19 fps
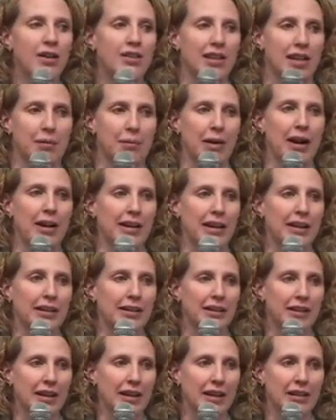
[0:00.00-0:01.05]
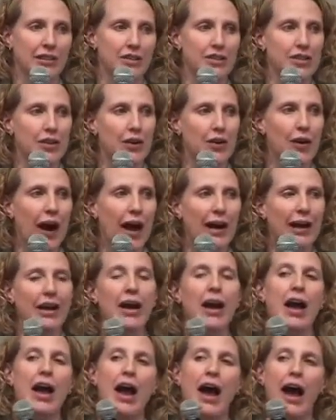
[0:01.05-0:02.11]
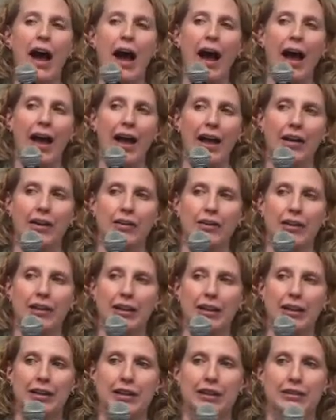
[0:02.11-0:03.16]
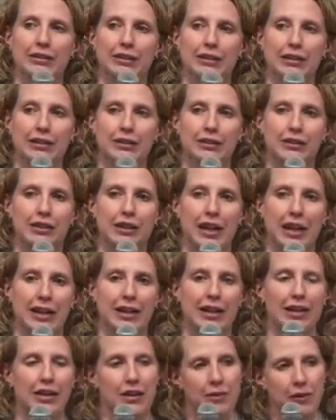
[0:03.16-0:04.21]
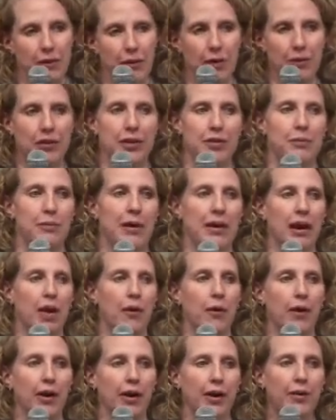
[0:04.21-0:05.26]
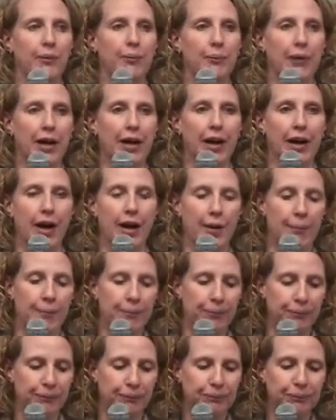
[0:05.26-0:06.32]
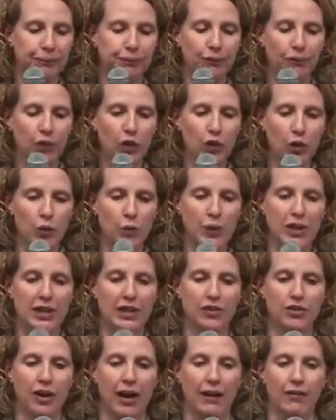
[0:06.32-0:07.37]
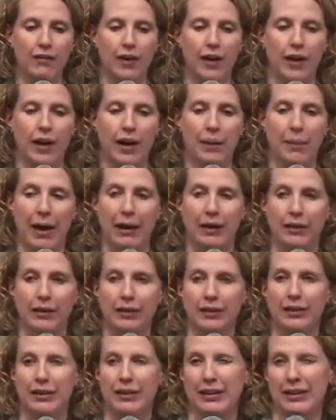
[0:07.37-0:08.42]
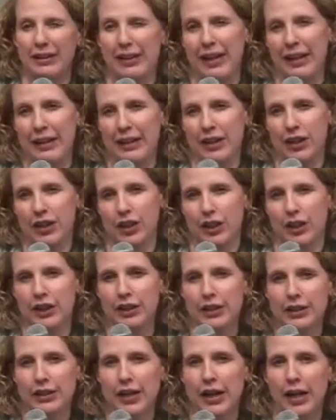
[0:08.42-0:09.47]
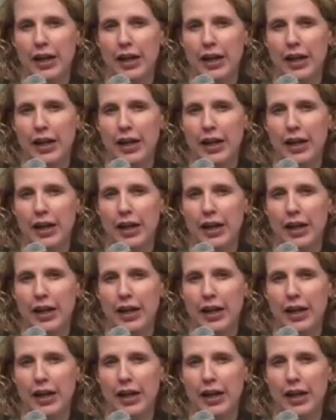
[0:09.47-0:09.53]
to get pregnant, and so I had a really good idea that, oh, this might not work. But we did try for about a year,